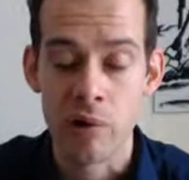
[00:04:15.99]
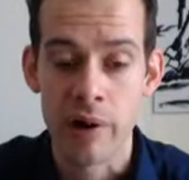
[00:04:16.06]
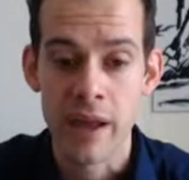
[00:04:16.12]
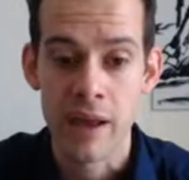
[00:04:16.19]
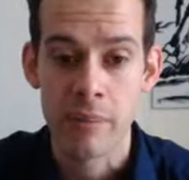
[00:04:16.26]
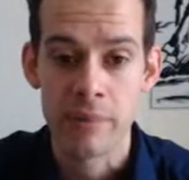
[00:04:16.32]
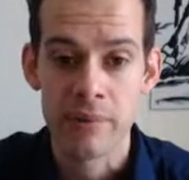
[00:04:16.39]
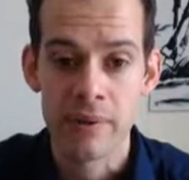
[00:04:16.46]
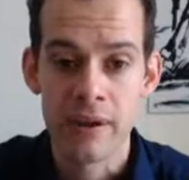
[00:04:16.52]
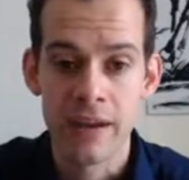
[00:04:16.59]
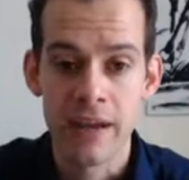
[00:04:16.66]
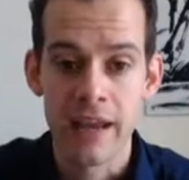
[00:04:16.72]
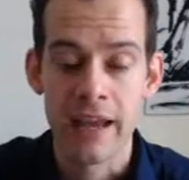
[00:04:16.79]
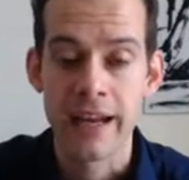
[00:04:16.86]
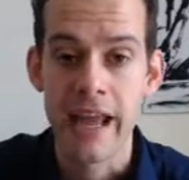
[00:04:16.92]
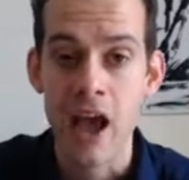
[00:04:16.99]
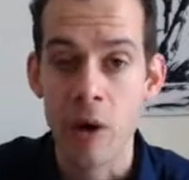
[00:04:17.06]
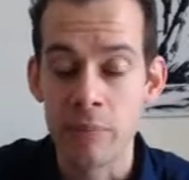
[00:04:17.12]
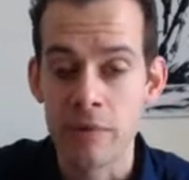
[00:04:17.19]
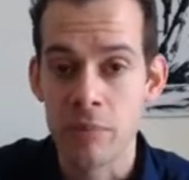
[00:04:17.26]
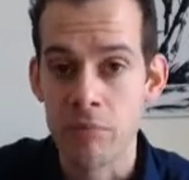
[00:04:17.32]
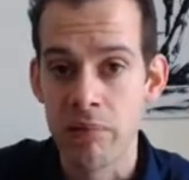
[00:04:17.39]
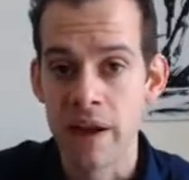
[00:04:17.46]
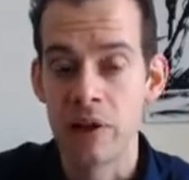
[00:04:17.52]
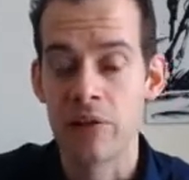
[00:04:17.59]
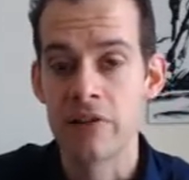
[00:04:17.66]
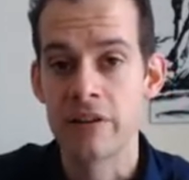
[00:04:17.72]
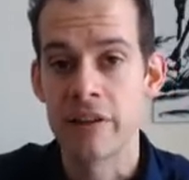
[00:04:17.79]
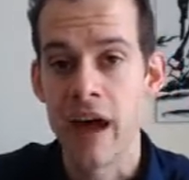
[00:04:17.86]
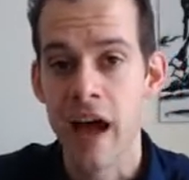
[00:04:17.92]
her hip, and he helped bring
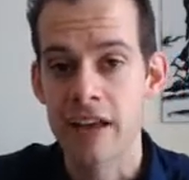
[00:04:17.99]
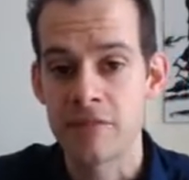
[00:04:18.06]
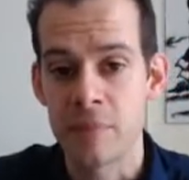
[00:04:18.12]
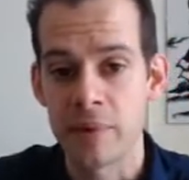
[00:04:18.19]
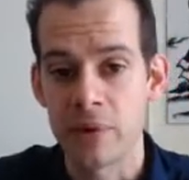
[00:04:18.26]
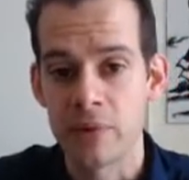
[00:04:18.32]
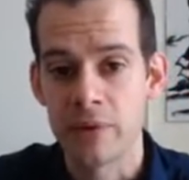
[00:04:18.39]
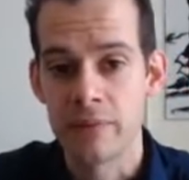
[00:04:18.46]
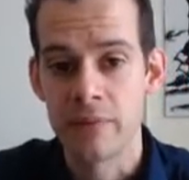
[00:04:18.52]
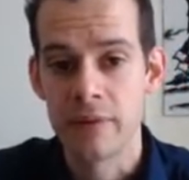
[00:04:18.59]
her to the hospital.